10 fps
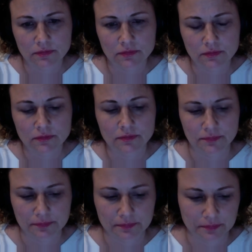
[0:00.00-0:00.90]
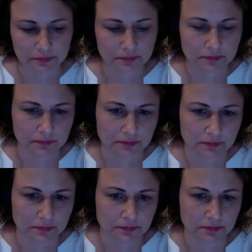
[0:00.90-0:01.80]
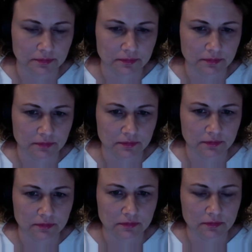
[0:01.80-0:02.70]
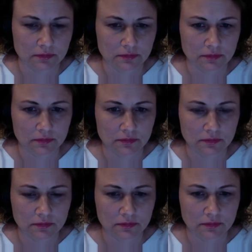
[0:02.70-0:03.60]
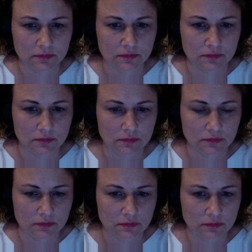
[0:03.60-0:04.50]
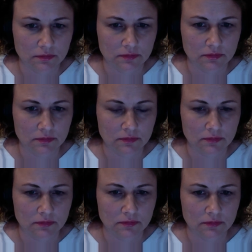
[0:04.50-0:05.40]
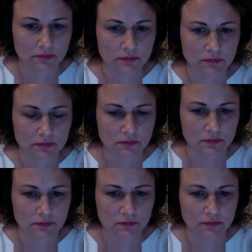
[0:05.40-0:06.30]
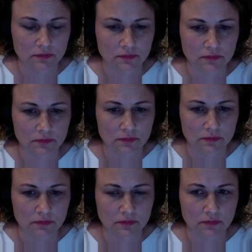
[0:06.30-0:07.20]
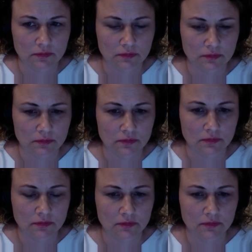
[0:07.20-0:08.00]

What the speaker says: (not speaking)